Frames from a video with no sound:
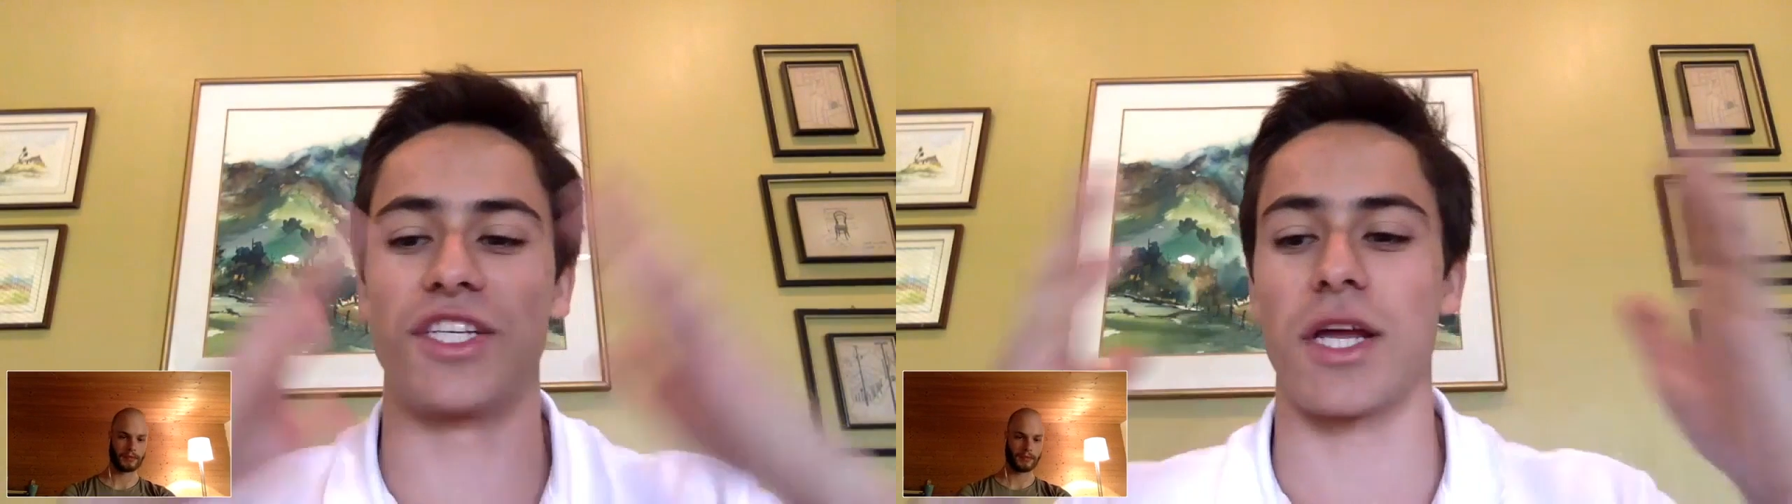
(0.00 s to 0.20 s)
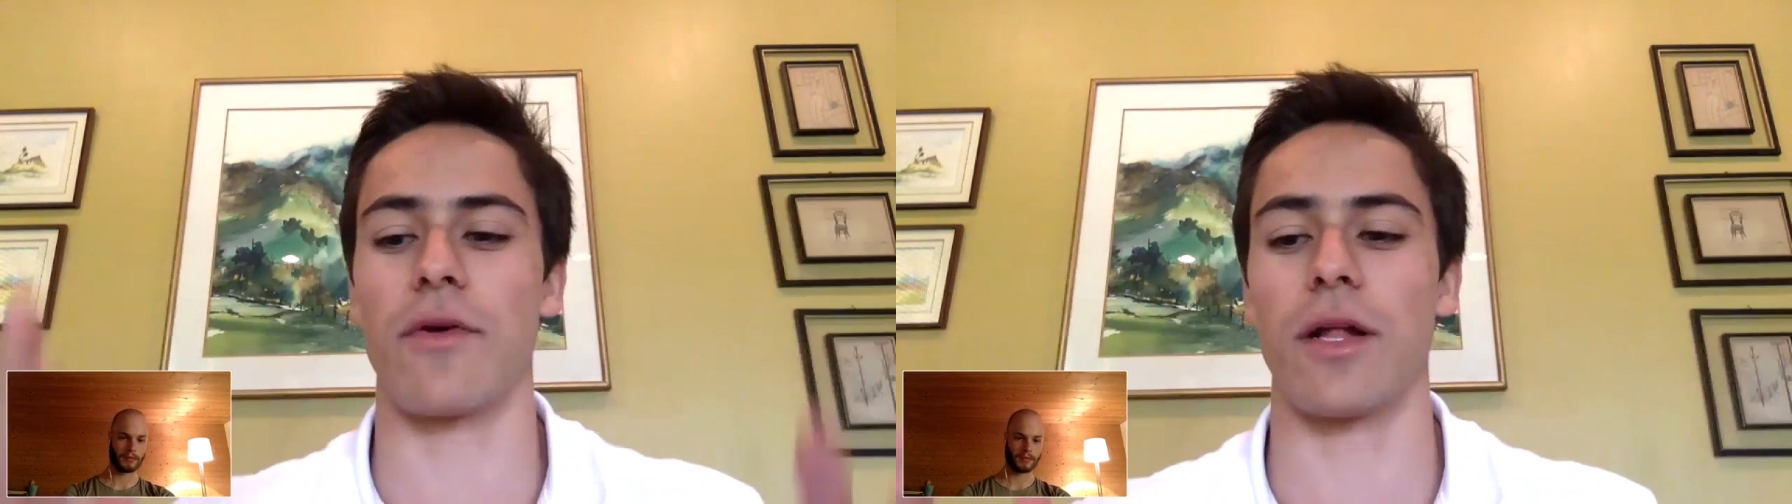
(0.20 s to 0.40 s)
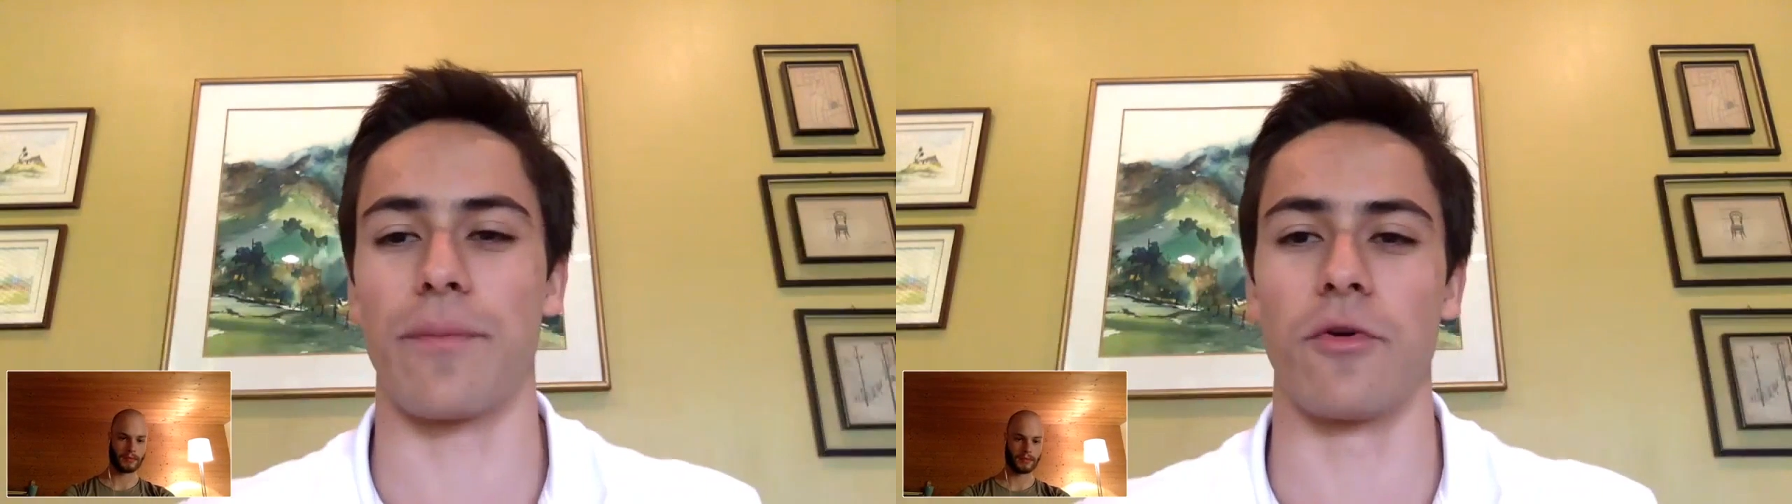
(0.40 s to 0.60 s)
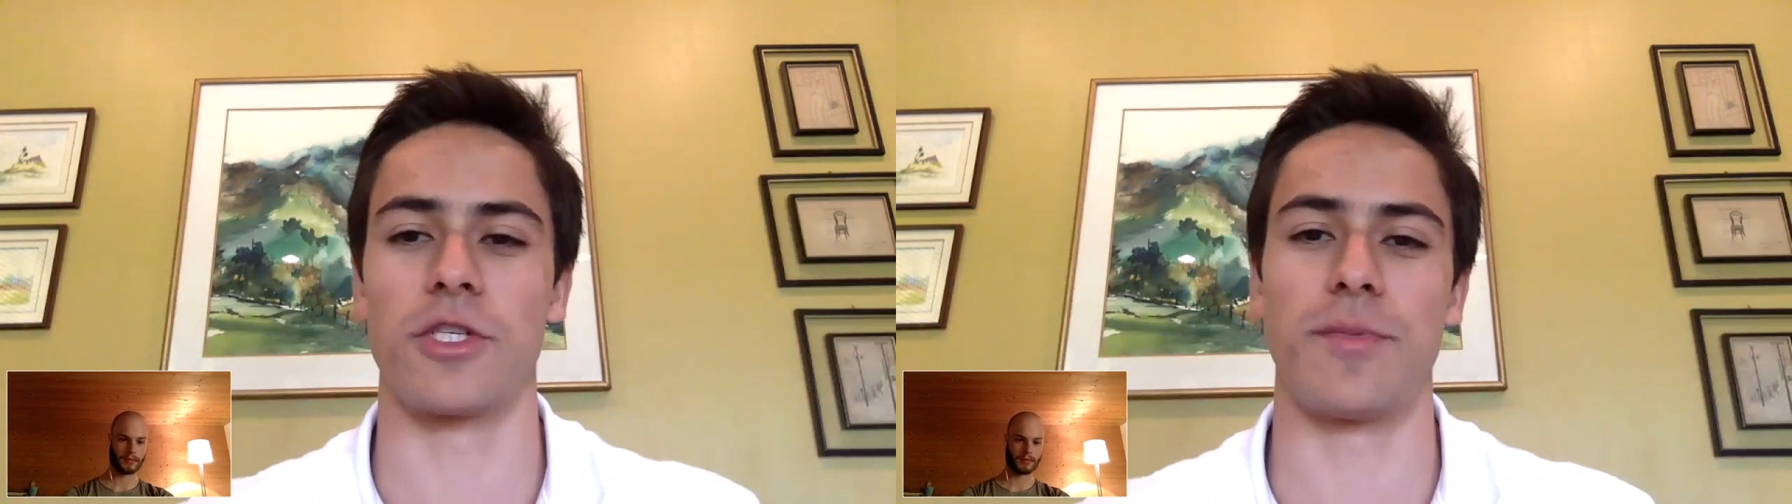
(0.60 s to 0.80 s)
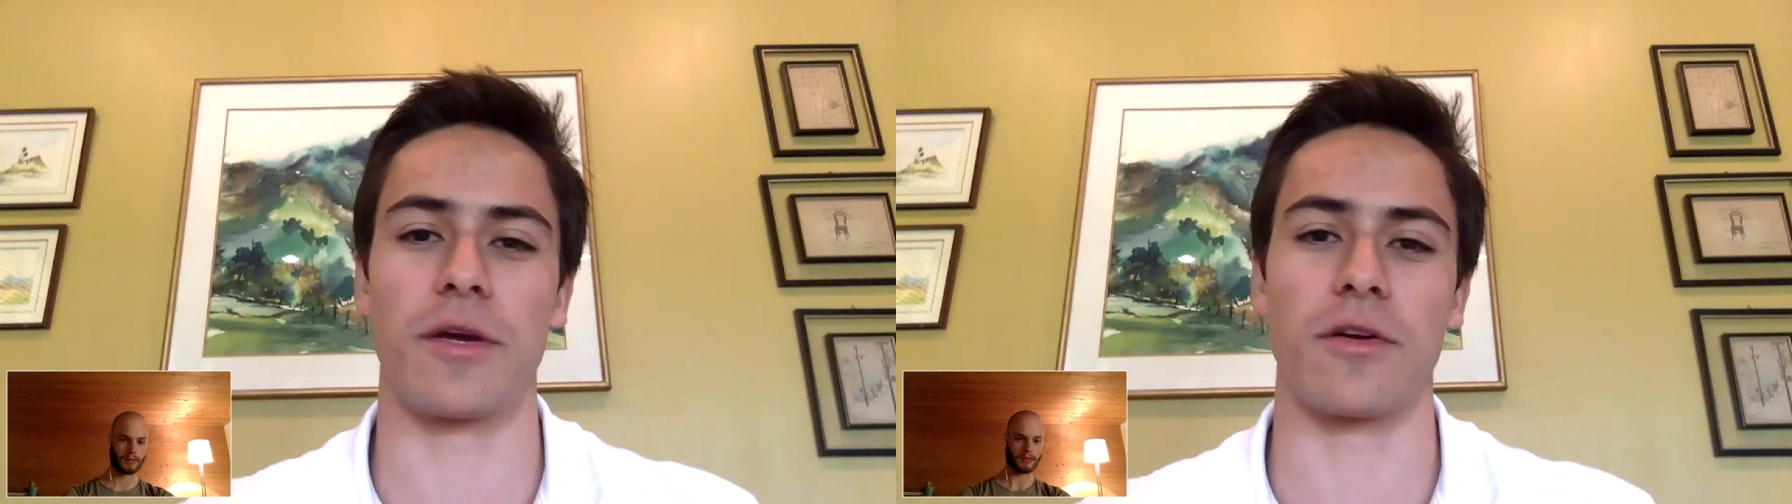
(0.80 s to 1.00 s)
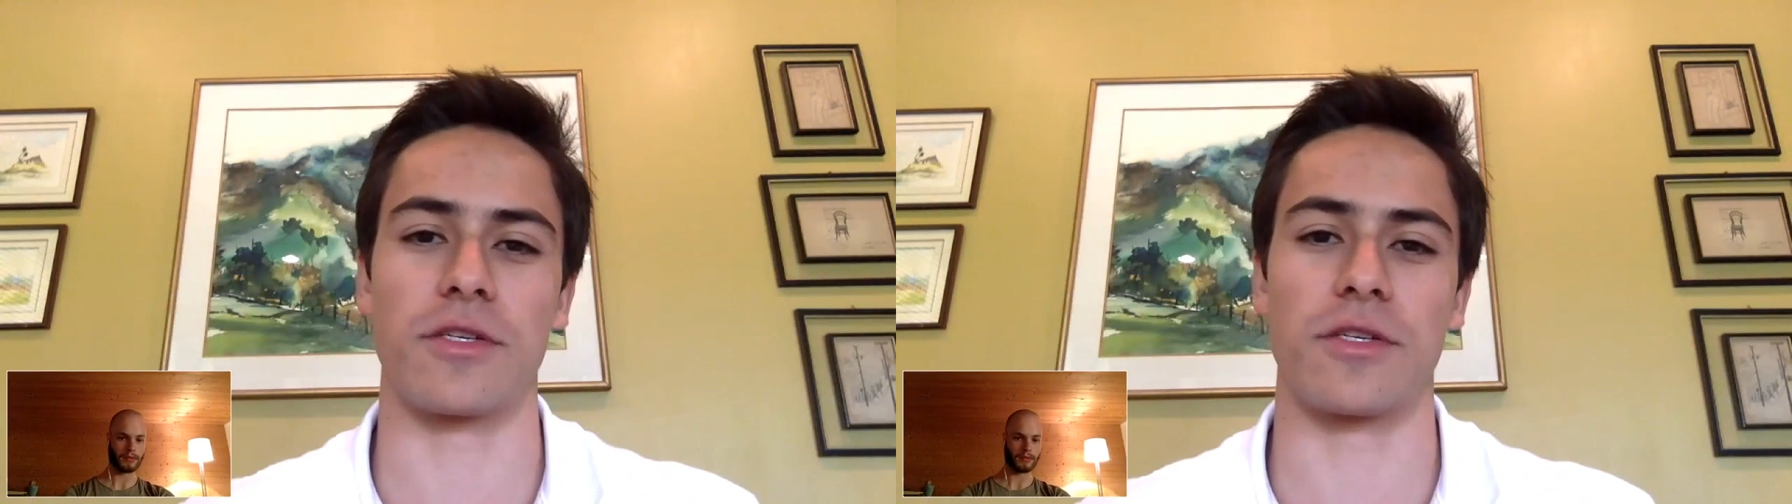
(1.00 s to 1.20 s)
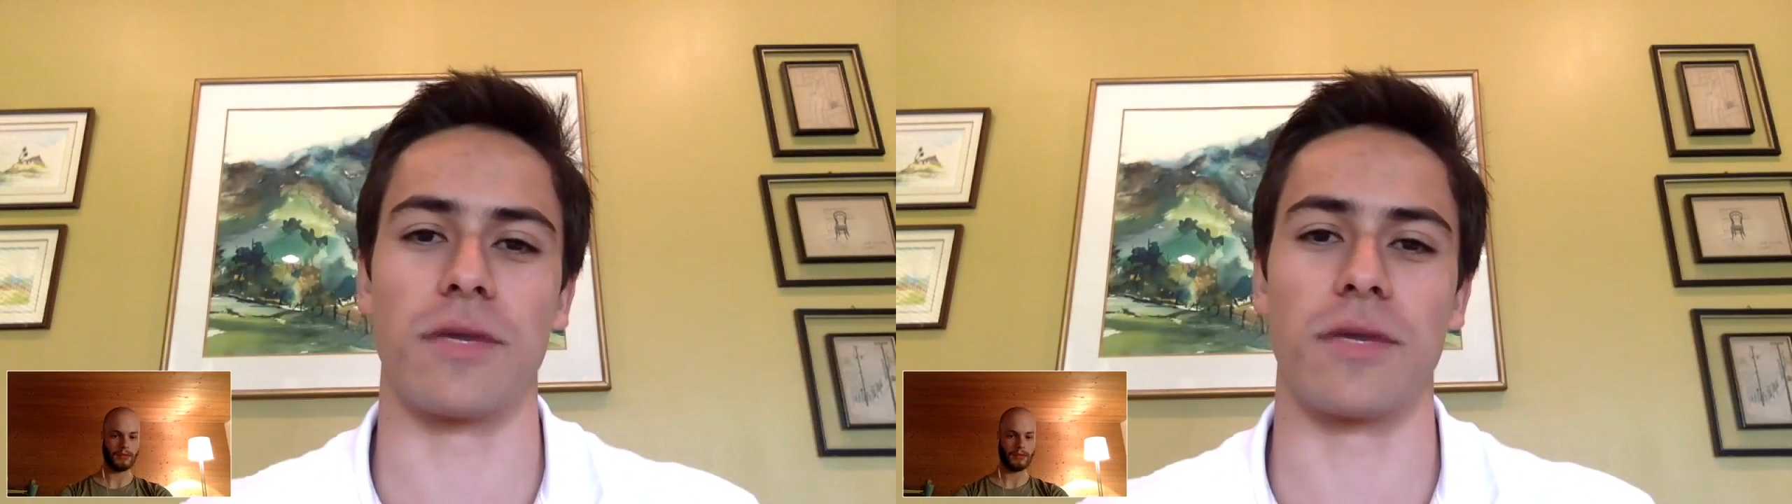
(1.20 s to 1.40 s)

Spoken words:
general approach because